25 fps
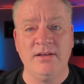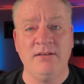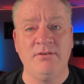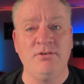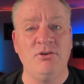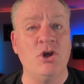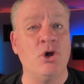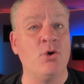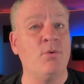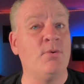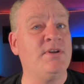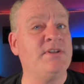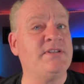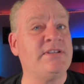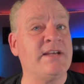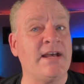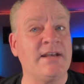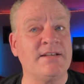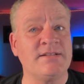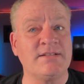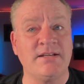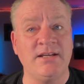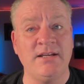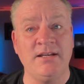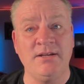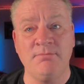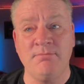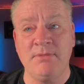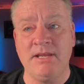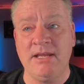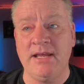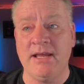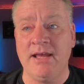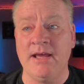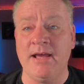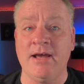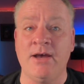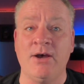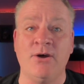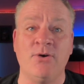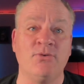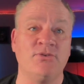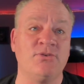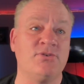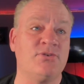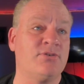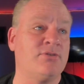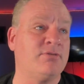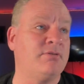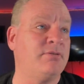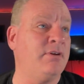No one's asking me out.